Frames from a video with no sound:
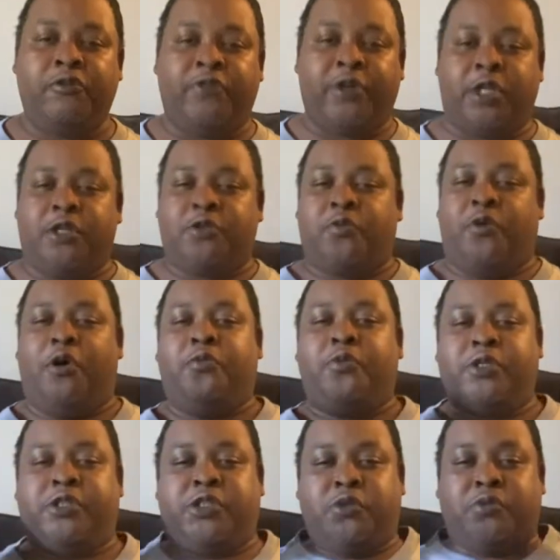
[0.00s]
Fuck is wrong
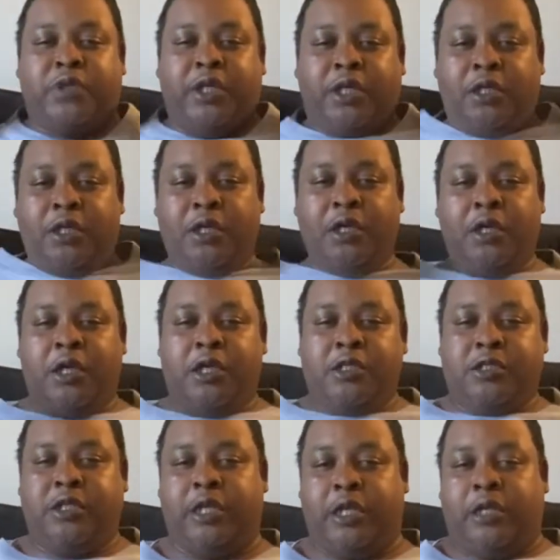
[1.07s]
with you, nigga?
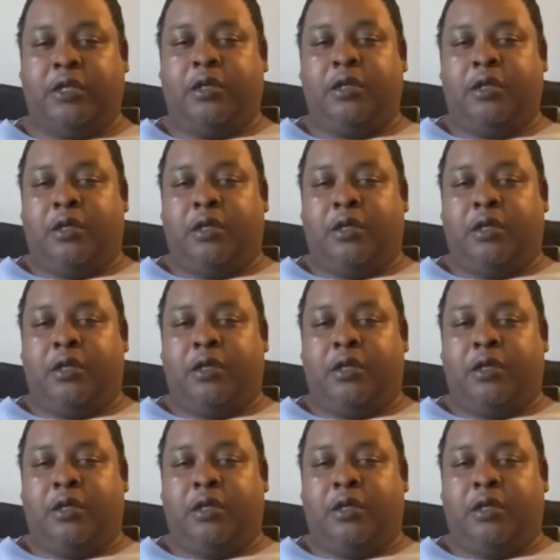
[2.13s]
Shit.